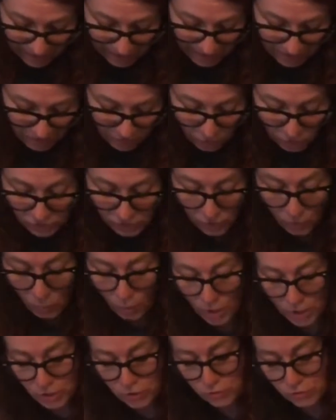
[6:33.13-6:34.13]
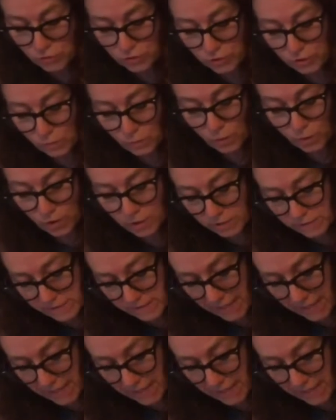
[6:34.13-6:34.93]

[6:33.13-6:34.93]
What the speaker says: those are what usually works.